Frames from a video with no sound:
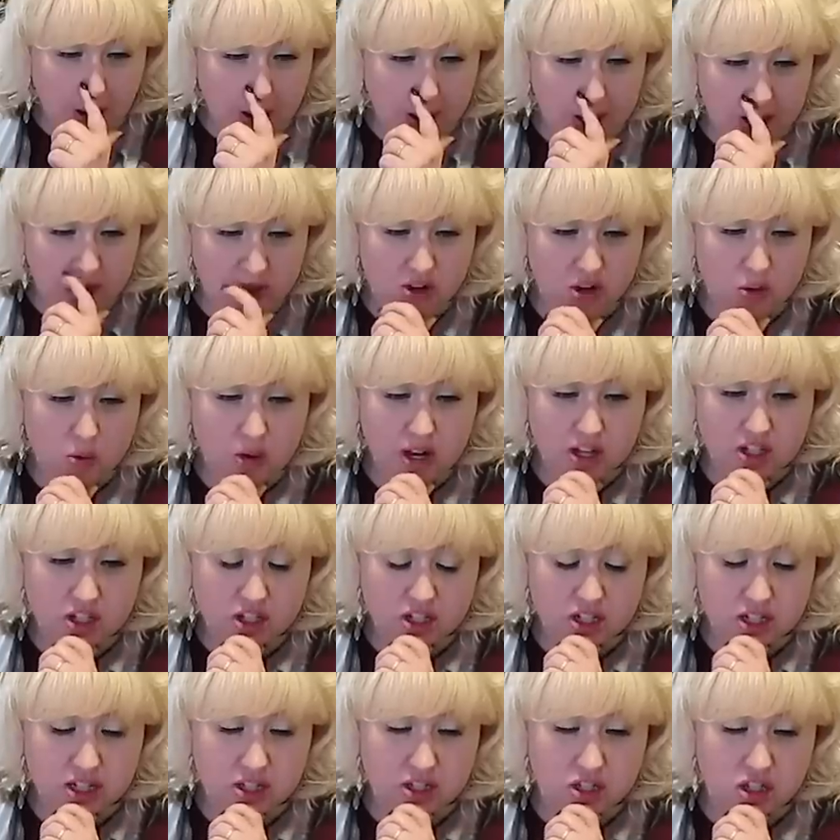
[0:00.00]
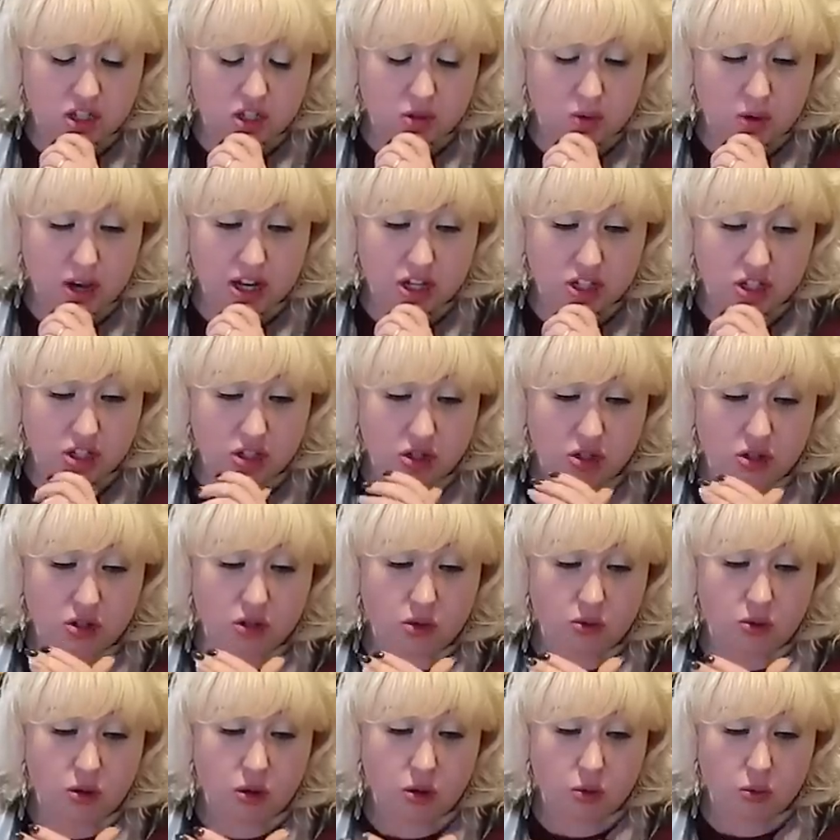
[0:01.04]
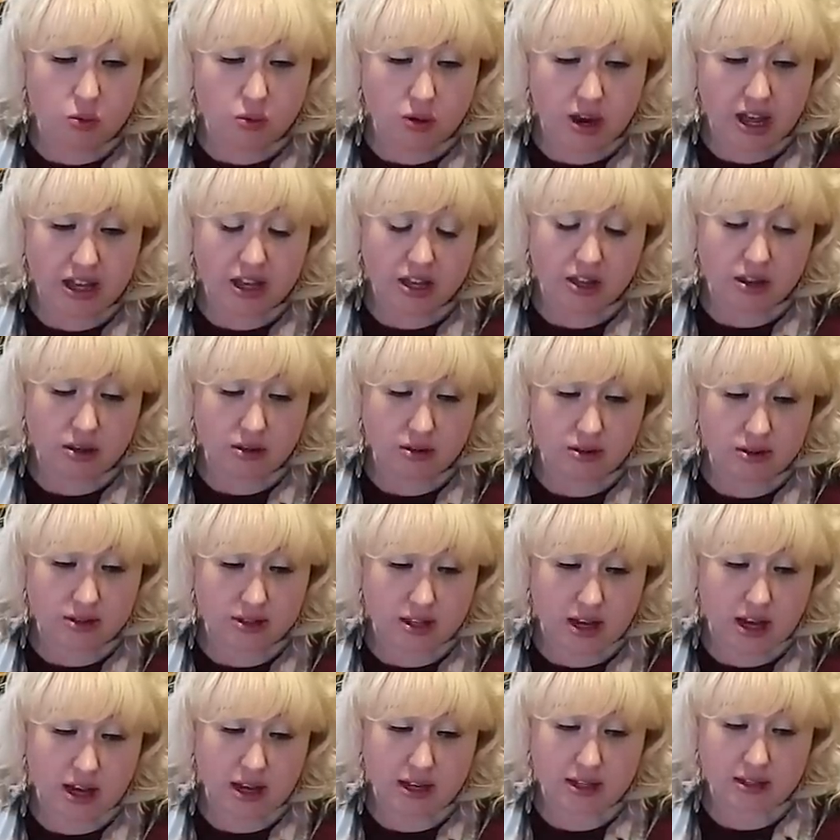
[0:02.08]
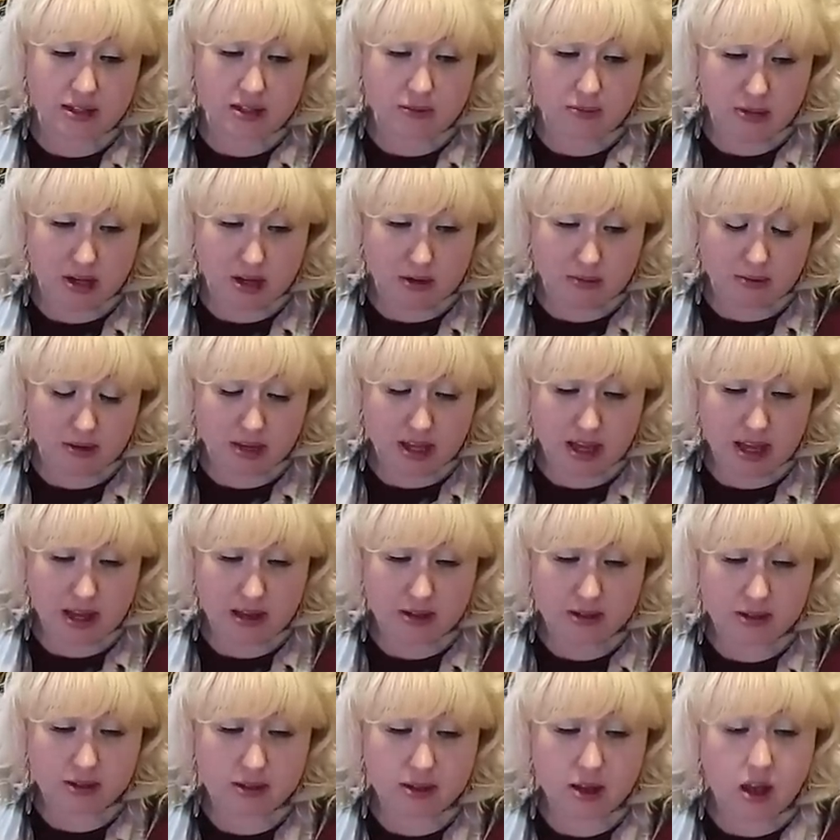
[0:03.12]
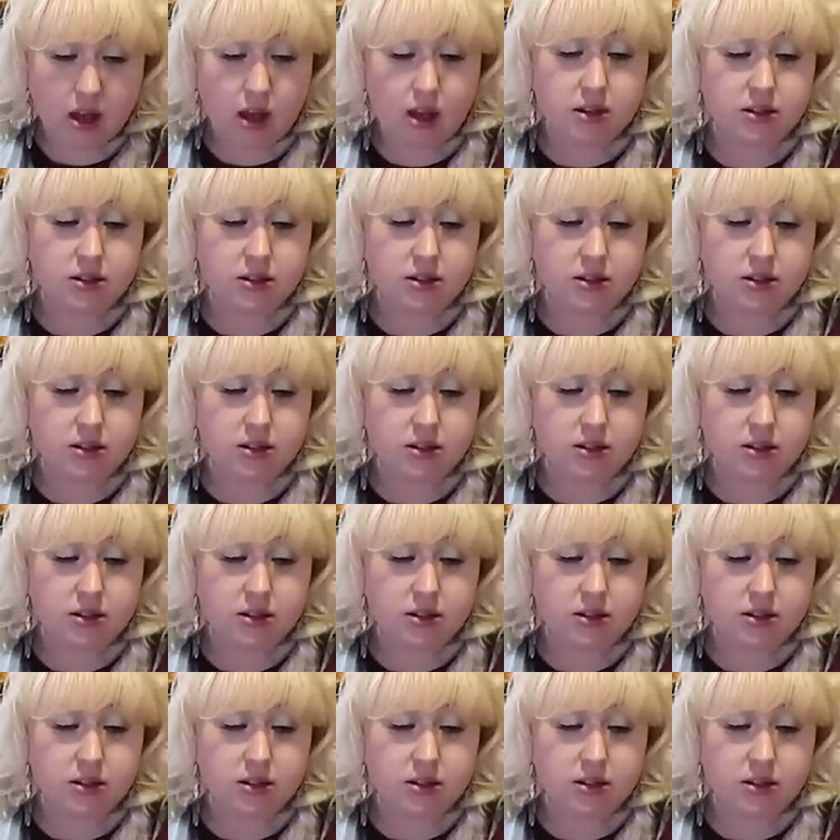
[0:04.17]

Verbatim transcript: Another question is, do I do regular sized meal plans?